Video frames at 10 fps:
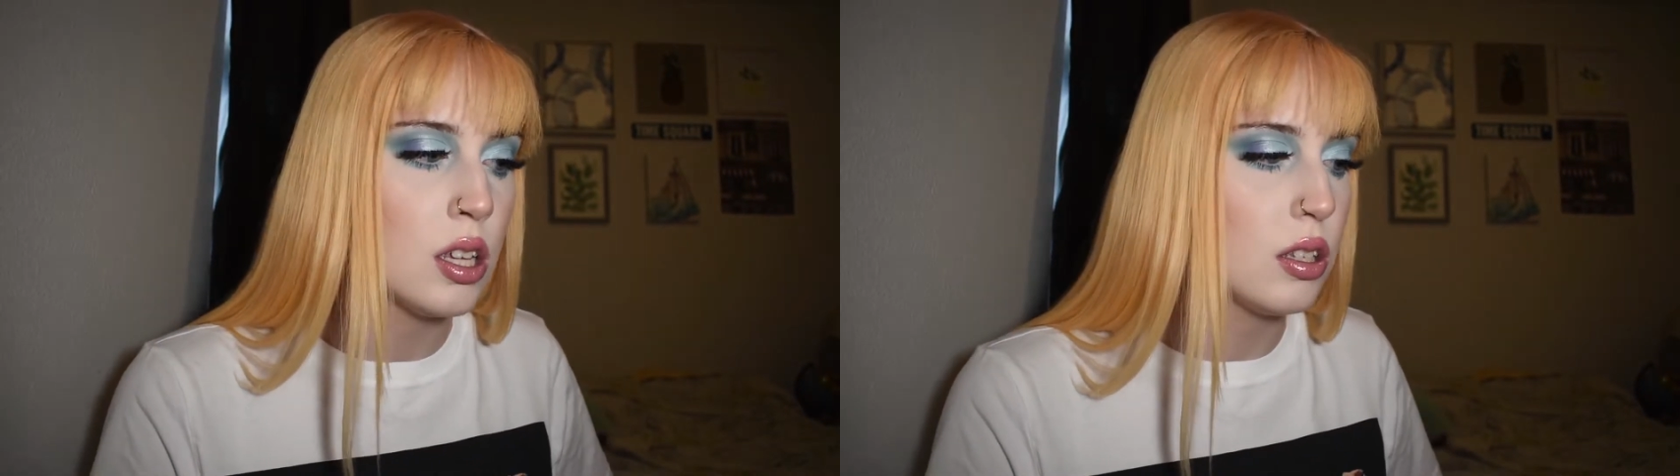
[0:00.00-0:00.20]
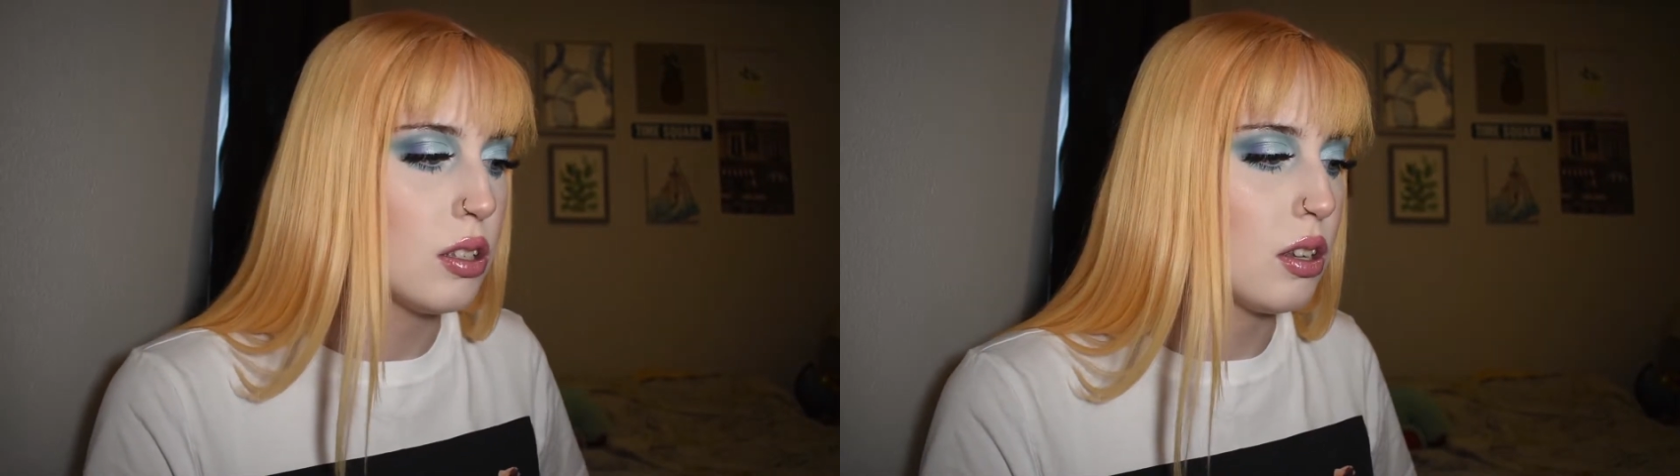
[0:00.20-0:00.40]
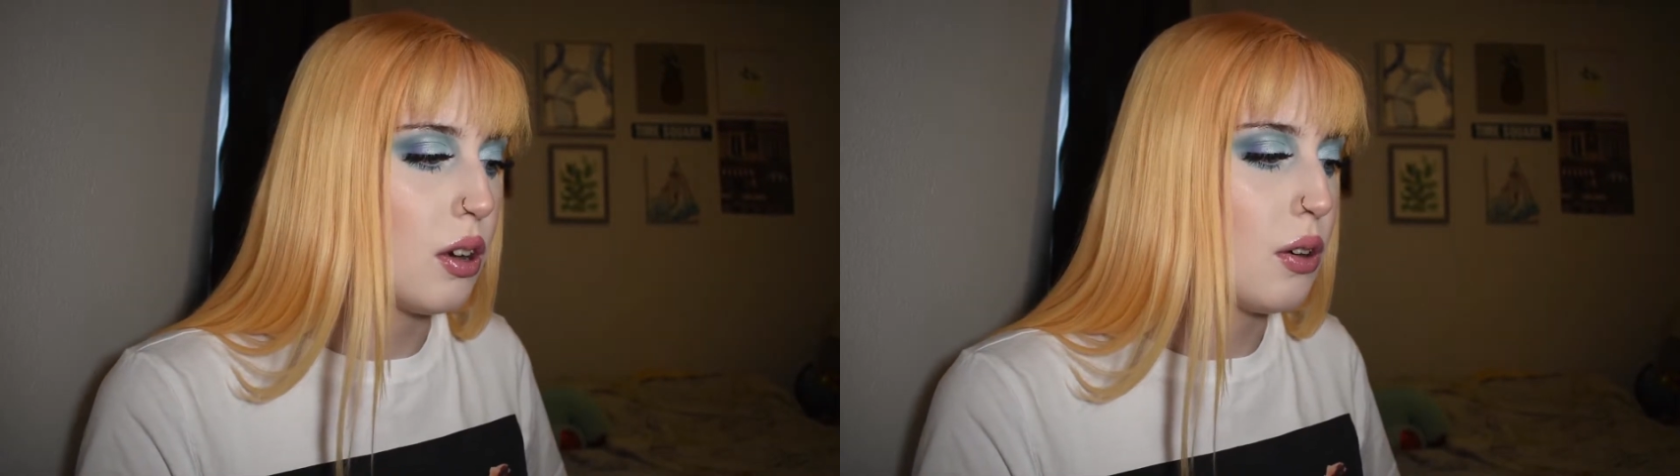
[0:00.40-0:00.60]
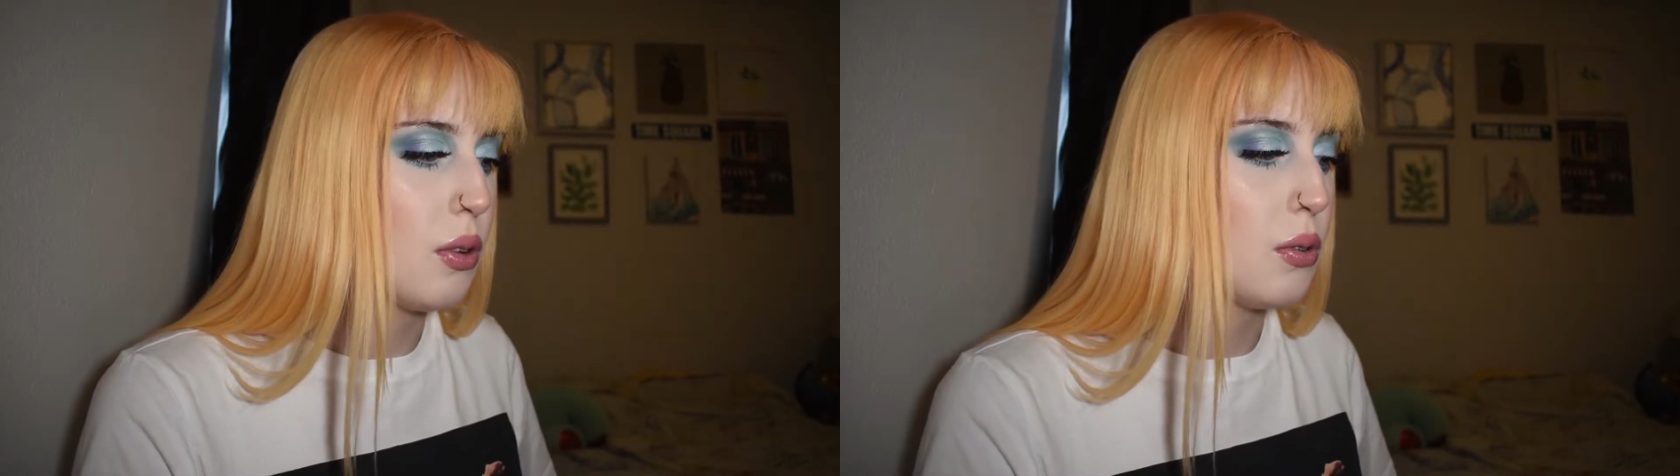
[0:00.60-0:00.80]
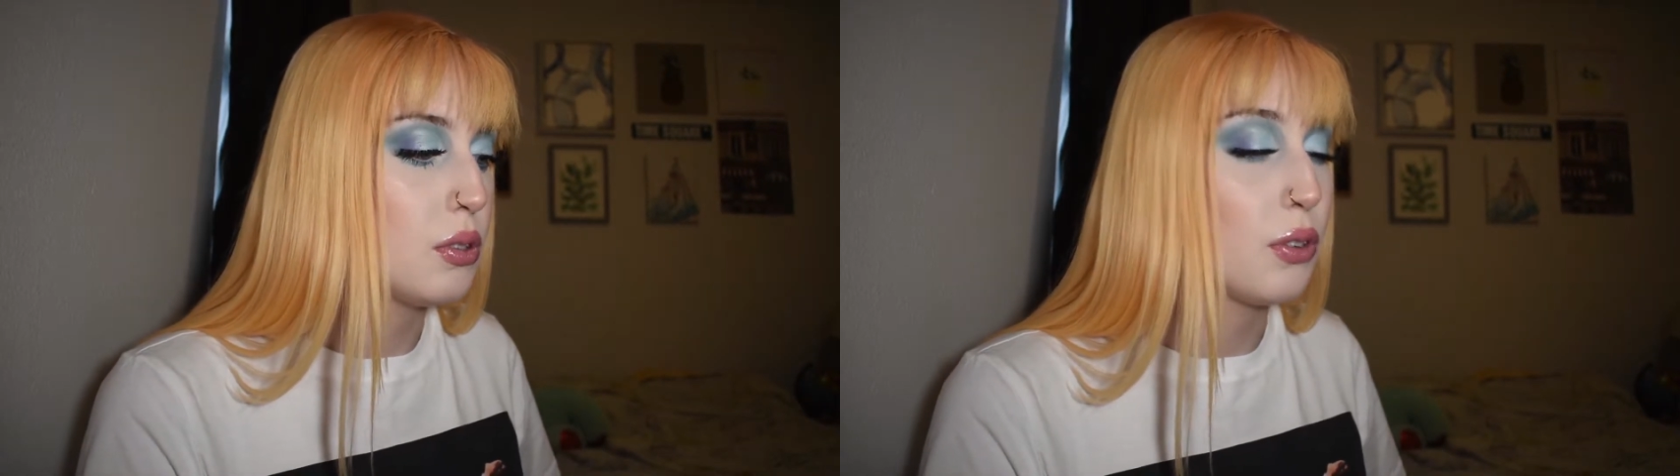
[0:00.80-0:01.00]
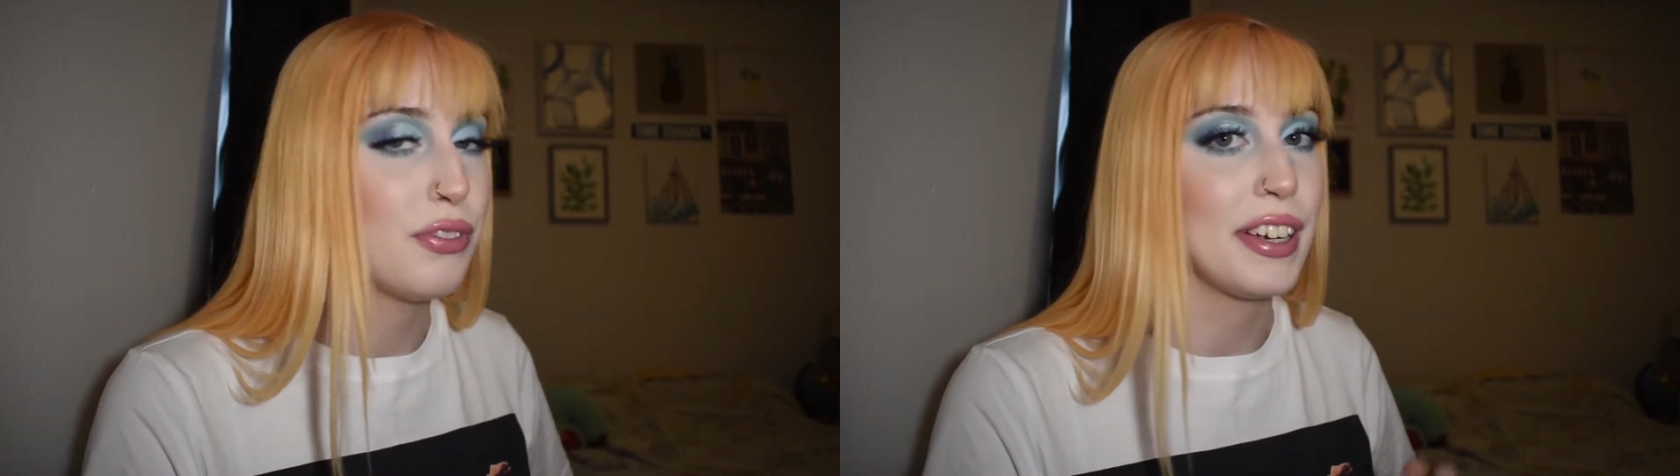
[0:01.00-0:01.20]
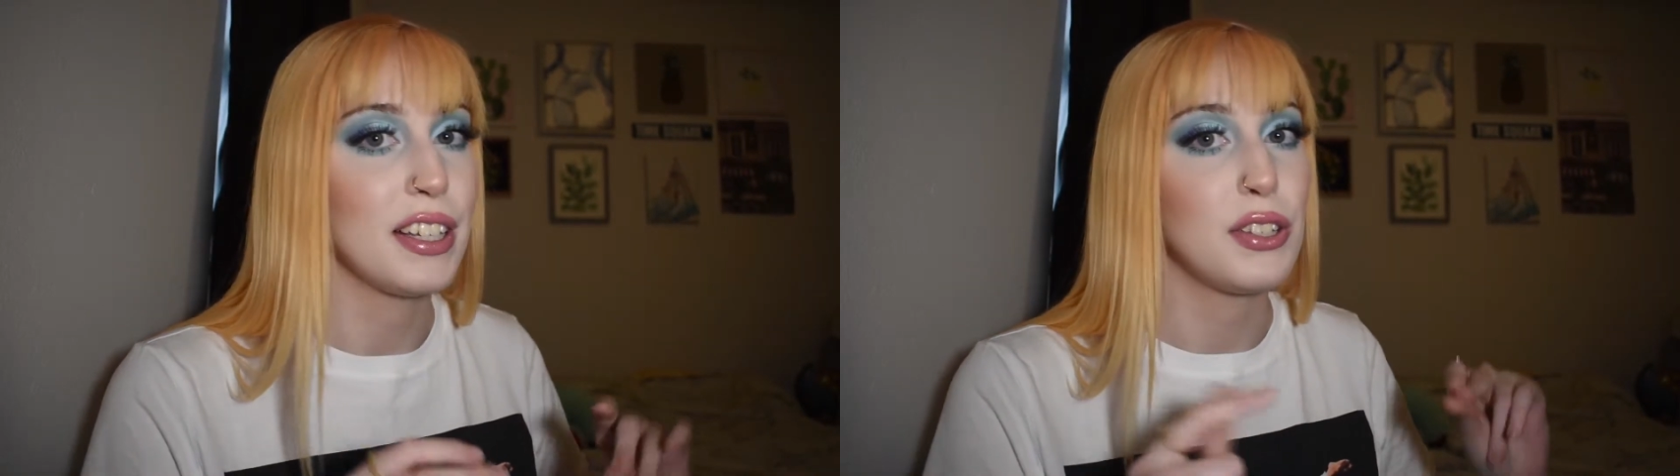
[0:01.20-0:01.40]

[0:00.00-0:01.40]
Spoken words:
So don't forget